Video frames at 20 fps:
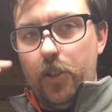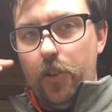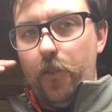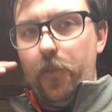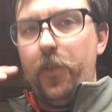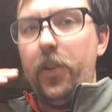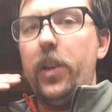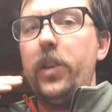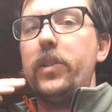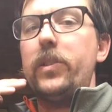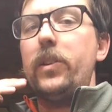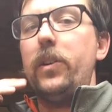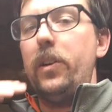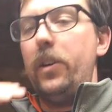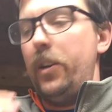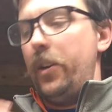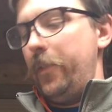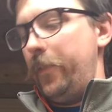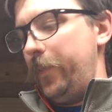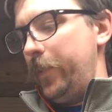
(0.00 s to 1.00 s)
face
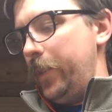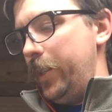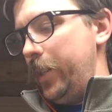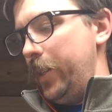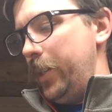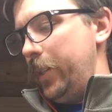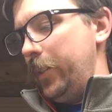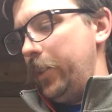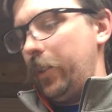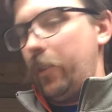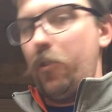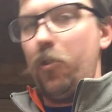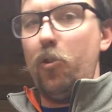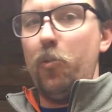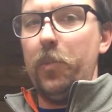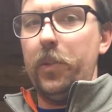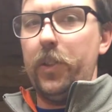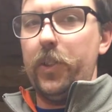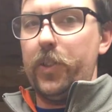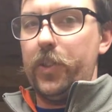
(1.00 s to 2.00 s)
off the
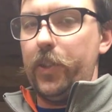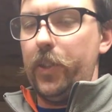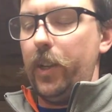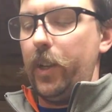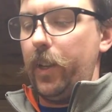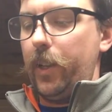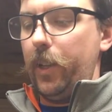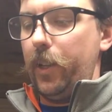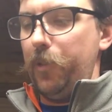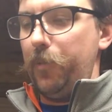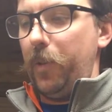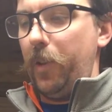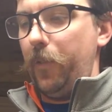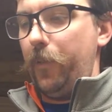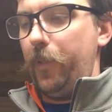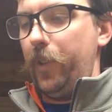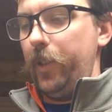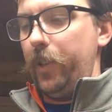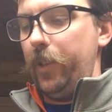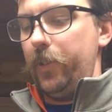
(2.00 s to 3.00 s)
comb of the stock, and you might
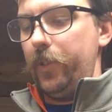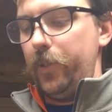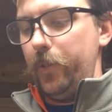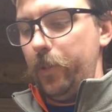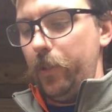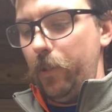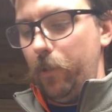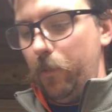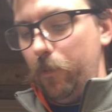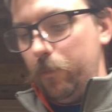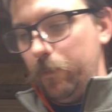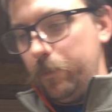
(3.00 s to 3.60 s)
find it too low.